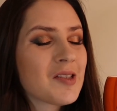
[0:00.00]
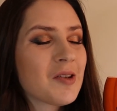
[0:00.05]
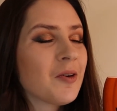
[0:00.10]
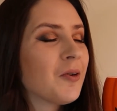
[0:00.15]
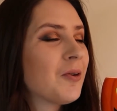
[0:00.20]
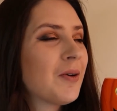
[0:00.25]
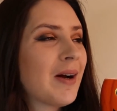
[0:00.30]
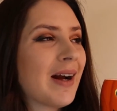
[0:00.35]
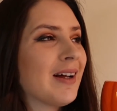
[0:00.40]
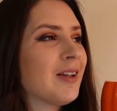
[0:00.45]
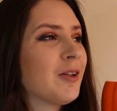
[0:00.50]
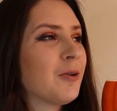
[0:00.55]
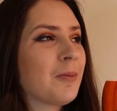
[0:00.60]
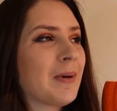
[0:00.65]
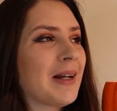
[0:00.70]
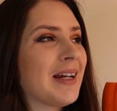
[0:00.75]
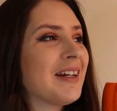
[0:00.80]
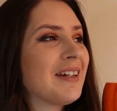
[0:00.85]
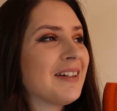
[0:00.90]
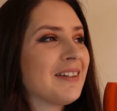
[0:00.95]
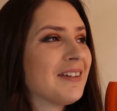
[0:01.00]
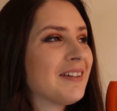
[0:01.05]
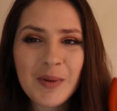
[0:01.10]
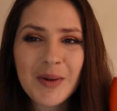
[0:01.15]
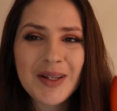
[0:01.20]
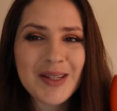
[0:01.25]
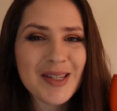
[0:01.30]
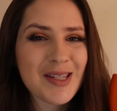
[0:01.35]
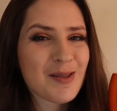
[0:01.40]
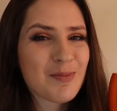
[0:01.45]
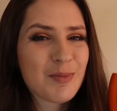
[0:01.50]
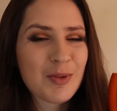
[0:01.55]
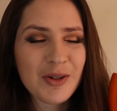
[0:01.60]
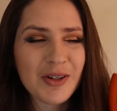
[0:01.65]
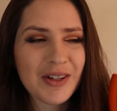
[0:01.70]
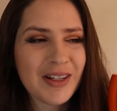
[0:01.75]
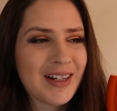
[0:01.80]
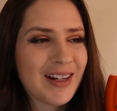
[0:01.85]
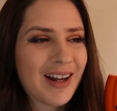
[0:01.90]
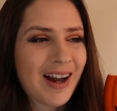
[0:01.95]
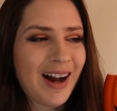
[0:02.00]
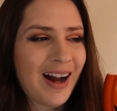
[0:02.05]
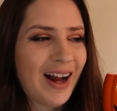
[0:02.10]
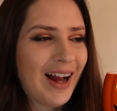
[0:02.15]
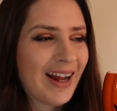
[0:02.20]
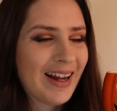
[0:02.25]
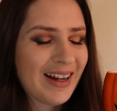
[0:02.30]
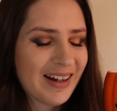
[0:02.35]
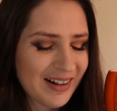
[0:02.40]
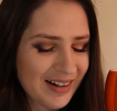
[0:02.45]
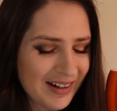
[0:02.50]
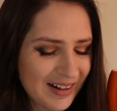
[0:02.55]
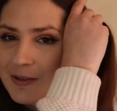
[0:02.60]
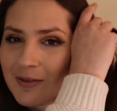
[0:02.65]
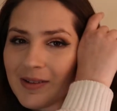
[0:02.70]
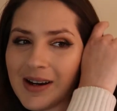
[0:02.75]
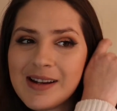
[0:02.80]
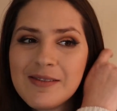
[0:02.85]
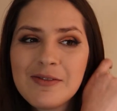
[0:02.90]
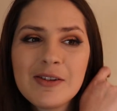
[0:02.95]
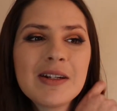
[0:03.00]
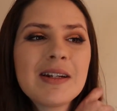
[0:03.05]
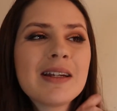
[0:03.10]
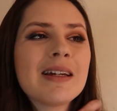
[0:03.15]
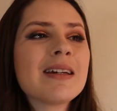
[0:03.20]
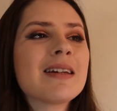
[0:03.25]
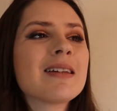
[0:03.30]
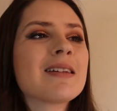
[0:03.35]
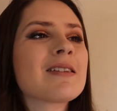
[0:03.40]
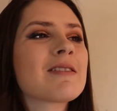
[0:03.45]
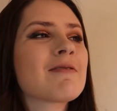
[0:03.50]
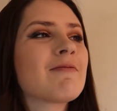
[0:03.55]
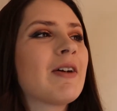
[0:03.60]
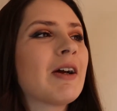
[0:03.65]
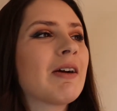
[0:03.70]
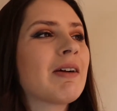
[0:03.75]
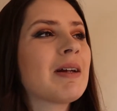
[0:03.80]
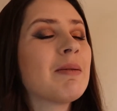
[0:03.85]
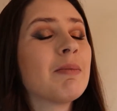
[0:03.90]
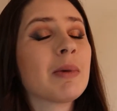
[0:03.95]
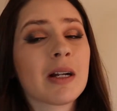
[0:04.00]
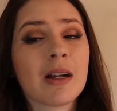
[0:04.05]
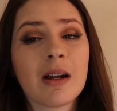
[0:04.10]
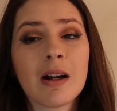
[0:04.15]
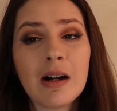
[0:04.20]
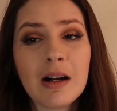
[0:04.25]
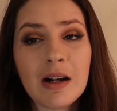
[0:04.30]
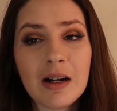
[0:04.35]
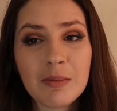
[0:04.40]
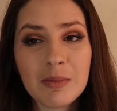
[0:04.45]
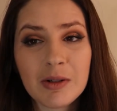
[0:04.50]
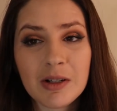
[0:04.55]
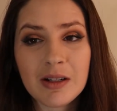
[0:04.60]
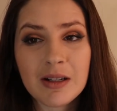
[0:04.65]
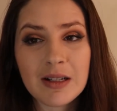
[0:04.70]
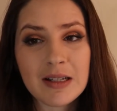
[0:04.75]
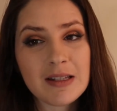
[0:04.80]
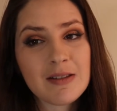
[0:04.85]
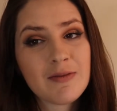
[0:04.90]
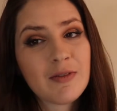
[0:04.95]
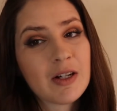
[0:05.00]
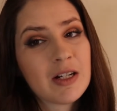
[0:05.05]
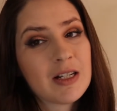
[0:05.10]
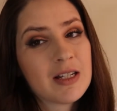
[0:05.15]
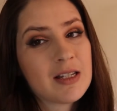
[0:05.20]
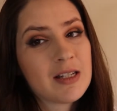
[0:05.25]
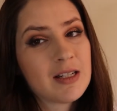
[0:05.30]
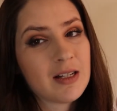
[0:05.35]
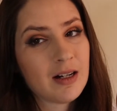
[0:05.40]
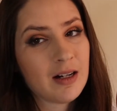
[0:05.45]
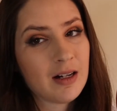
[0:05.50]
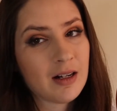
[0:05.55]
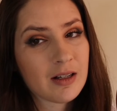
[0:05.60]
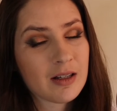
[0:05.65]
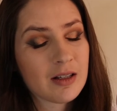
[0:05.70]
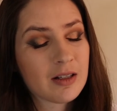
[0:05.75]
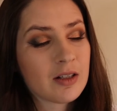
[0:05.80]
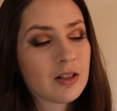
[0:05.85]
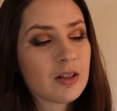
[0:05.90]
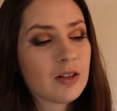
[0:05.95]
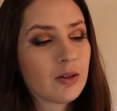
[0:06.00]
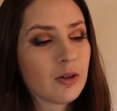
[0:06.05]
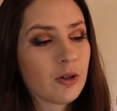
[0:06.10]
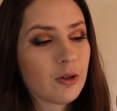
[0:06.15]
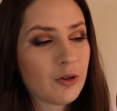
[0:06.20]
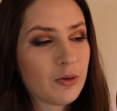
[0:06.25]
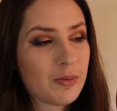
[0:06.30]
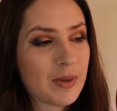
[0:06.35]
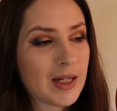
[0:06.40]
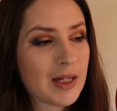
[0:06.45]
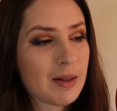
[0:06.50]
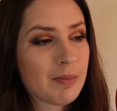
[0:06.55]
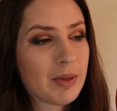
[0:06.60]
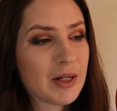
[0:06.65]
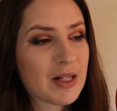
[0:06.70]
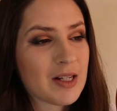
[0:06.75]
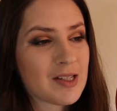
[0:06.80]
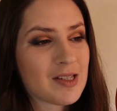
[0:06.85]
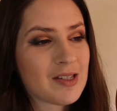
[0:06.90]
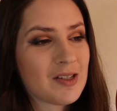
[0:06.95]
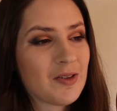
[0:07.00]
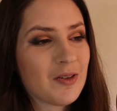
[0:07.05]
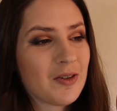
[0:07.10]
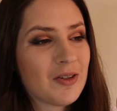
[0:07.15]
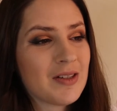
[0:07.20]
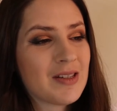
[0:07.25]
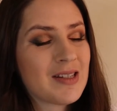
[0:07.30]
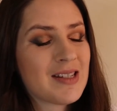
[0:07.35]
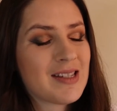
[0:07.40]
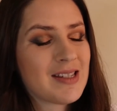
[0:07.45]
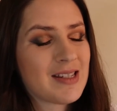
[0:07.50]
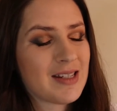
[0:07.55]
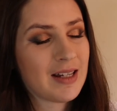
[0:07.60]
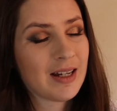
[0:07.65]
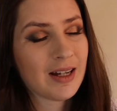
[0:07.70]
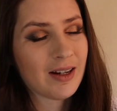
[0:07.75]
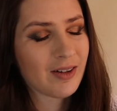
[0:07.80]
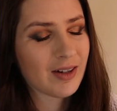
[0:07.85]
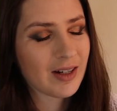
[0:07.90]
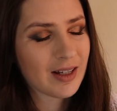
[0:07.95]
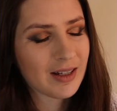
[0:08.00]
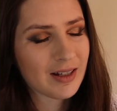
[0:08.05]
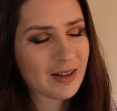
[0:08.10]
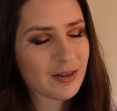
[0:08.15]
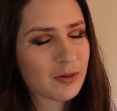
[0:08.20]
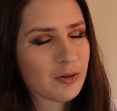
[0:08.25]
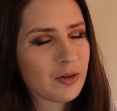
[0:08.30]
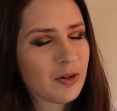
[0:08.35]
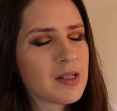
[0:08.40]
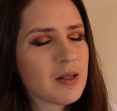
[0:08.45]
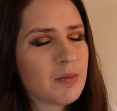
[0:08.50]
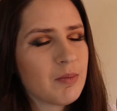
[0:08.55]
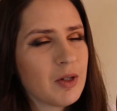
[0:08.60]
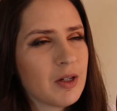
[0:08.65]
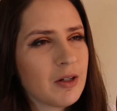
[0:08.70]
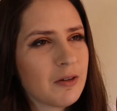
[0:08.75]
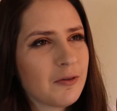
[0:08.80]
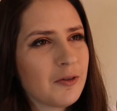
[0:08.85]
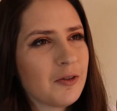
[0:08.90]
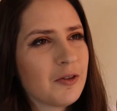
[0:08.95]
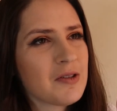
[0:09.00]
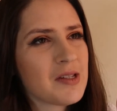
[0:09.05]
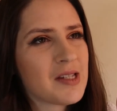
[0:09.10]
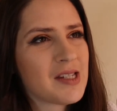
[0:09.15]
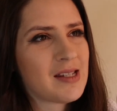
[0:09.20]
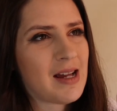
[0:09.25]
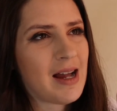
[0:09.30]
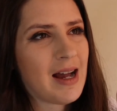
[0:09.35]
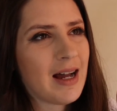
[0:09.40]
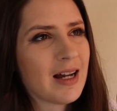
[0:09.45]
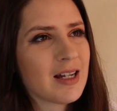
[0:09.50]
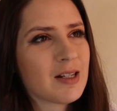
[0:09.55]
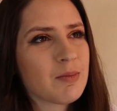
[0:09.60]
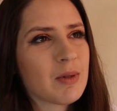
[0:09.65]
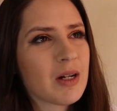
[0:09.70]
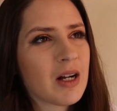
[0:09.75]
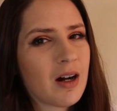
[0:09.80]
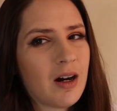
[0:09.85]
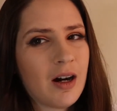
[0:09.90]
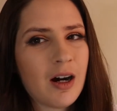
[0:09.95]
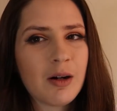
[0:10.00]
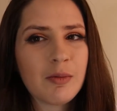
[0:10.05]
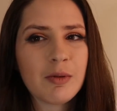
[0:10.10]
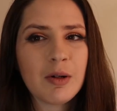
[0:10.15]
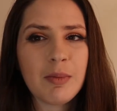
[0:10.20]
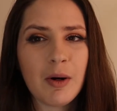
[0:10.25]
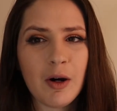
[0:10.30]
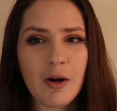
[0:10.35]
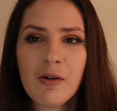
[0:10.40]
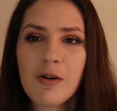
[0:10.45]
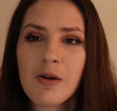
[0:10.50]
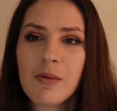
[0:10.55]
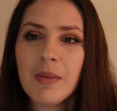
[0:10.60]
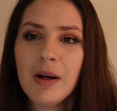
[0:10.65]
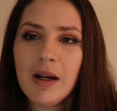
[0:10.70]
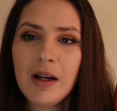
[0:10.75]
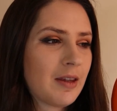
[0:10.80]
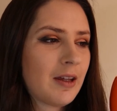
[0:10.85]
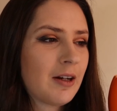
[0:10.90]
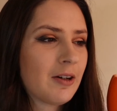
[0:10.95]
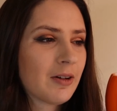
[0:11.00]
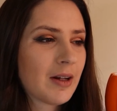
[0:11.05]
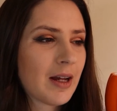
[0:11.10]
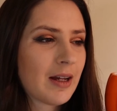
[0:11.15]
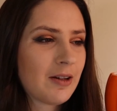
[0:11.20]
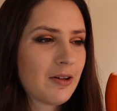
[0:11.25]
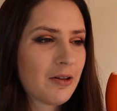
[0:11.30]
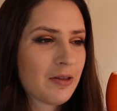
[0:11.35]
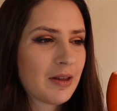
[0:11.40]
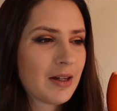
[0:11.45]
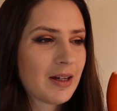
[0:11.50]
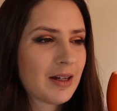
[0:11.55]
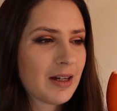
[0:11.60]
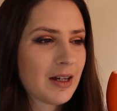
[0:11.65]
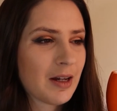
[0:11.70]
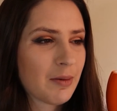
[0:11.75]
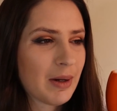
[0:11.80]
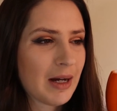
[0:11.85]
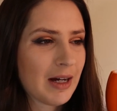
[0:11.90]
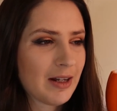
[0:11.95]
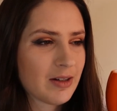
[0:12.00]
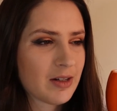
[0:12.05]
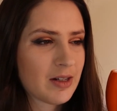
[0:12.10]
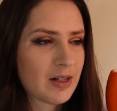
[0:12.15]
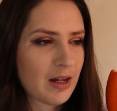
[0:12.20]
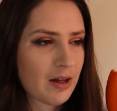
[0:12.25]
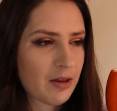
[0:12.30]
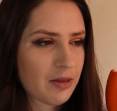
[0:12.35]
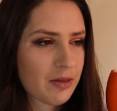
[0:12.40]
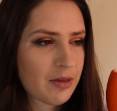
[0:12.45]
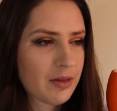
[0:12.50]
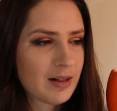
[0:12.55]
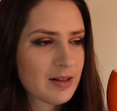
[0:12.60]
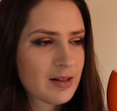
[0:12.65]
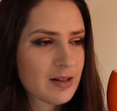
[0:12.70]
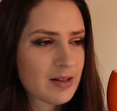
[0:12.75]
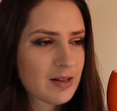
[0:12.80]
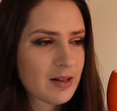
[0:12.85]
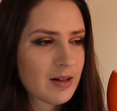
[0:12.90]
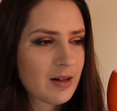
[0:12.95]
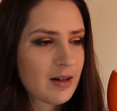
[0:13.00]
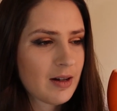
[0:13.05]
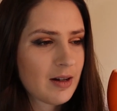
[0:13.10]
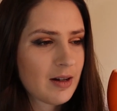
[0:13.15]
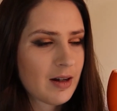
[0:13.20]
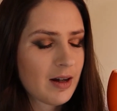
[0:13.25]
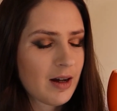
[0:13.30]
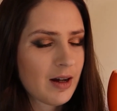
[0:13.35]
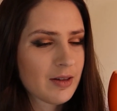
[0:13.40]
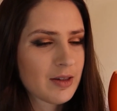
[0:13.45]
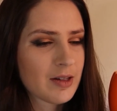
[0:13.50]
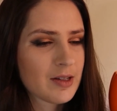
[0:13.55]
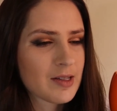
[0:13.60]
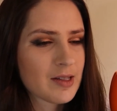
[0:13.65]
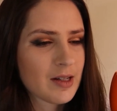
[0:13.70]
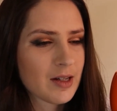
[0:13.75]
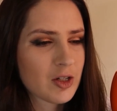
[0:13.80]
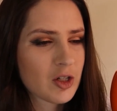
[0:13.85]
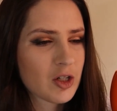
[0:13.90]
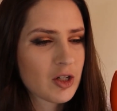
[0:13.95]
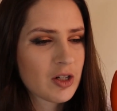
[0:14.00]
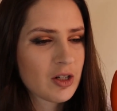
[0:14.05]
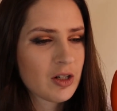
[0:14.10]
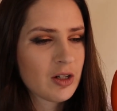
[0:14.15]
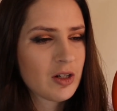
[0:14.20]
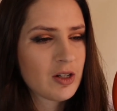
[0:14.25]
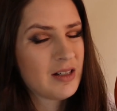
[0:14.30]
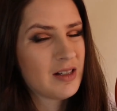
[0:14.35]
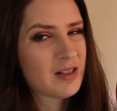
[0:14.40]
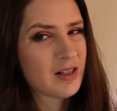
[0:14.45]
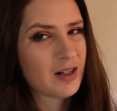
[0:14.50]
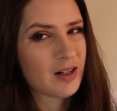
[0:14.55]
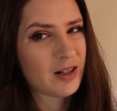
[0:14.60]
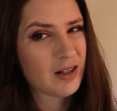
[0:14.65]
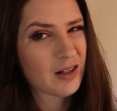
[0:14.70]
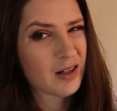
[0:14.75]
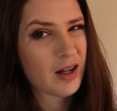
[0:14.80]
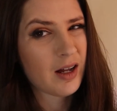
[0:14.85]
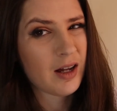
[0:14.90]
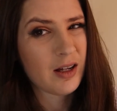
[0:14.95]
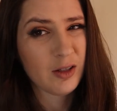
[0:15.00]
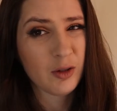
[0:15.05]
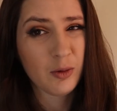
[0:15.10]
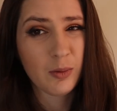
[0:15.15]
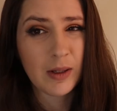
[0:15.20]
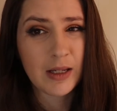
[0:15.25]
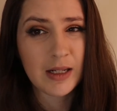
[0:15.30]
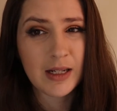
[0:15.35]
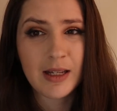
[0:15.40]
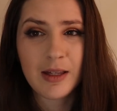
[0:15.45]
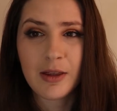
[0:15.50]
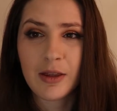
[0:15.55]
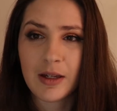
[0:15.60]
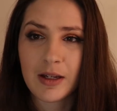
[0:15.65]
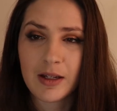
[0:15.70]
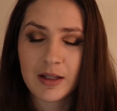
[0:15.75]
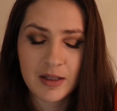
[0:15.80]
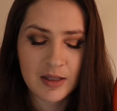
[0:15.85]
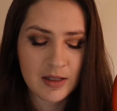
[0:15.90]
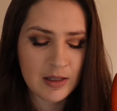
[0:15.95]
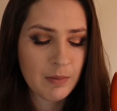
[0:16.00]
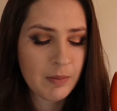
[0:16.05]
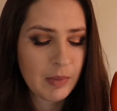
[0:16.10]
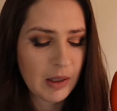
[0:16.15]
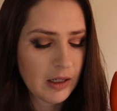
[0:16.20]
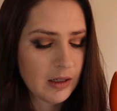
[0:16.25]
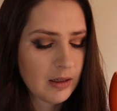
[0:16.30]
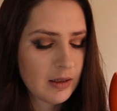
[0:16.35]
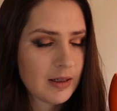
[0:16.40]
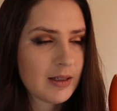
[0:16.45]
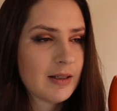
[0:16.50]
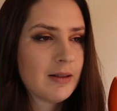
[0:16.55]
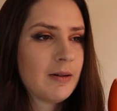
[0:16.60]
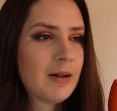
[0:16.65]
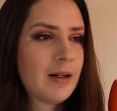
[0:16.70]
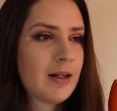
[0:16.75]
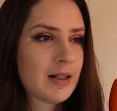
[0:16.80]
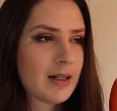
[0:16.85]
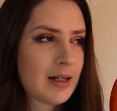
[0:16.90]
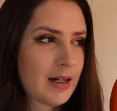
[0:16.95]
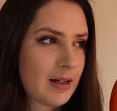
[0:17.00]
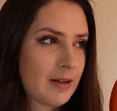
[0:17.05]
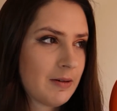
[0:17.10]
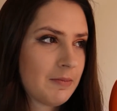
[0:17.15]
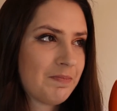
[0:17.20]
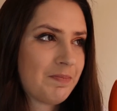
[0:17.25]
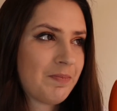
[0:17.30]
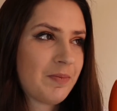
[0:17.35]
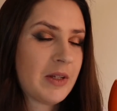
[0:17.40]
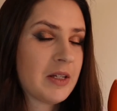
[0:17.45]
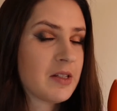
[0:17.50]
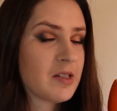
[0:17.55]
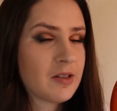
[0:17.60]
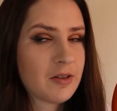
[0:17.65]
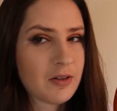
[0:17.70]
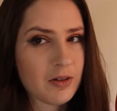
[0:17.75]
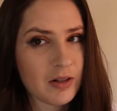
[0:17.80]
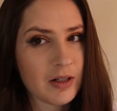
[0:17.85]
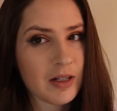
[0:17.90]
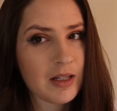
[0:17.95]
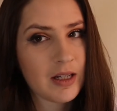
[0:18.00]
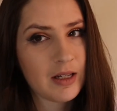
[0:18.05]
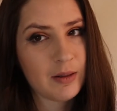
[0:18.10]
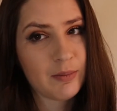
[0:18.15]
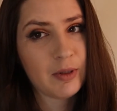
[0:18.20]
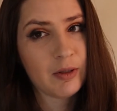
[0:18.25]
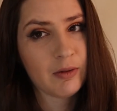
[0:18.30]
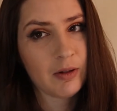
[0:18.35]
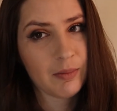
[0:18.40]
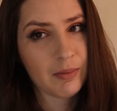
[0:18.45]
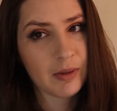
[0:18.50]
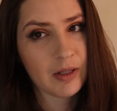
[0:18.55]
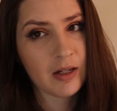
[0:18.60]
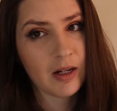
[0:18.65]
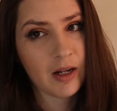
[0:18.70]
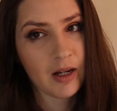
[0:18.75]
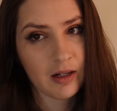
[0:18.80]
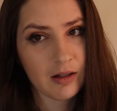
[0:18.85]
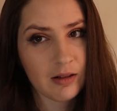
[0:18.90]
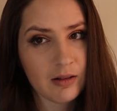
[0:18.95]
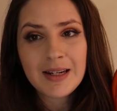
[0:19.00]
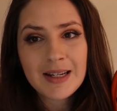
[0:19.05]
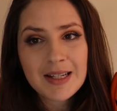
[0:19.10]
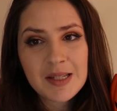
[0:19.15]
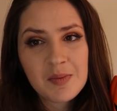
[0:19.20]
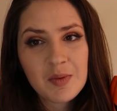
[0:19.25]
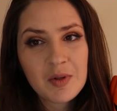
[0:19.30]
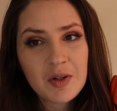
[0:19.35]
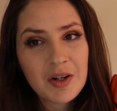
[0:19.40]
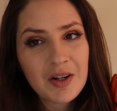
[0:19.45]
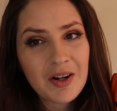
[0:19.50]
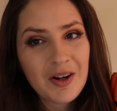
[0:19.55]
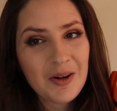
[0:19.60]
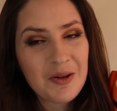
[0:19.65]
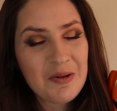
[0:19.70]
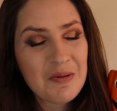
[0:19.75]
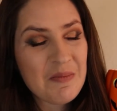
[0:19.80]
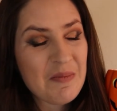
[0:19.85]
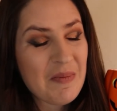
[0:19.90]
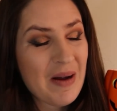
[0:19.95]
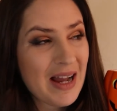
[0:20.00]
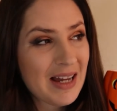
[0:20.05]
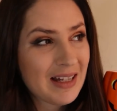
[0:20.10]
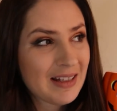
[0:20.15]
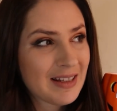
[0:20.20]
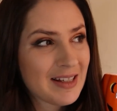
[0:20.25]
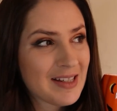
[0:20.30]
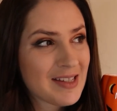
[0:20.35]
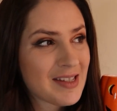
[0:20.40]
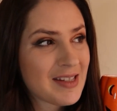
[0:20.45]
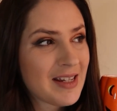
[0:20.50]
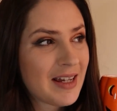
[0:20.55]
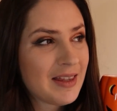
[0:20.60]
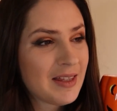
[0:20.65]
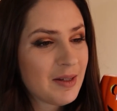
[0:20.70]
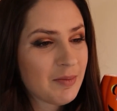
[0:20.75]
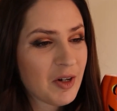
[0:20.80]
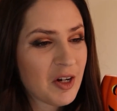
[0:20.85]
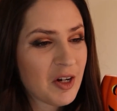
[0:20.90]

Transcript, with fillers: So Halloween. What a spooky guy. The Raven is very macabre, it's very dark and gloomy, but it's not scary at all. It's a beautiful, sad, macabre poem that'll get you thinking about death and other such dark Halloween-y things. But again, it's not going to keep you up at night. The next book on my list at the